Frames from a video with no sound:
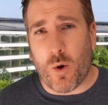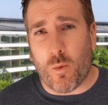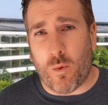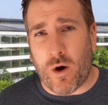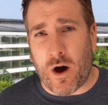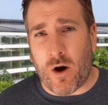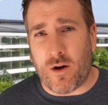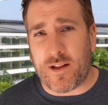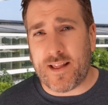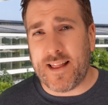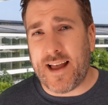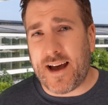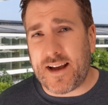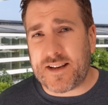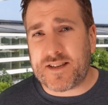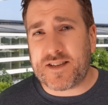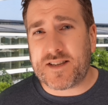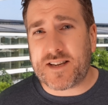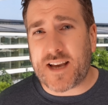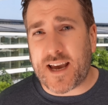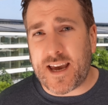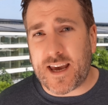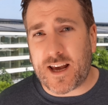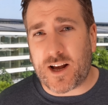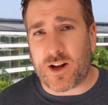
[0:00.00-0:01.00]
Well,
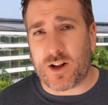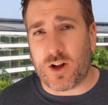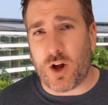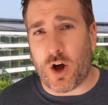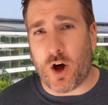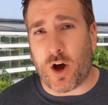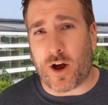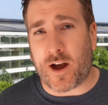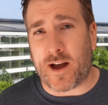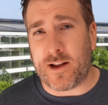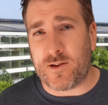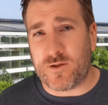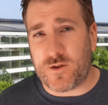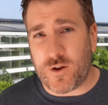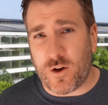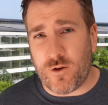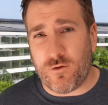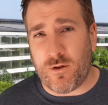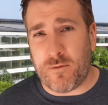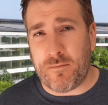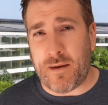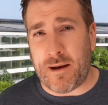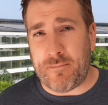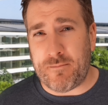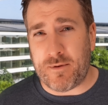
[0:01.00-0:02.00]
let's take a look, and
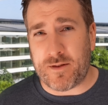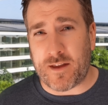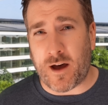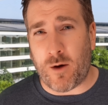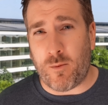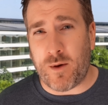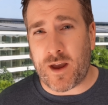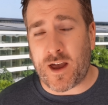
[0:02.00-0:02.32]
do remember though,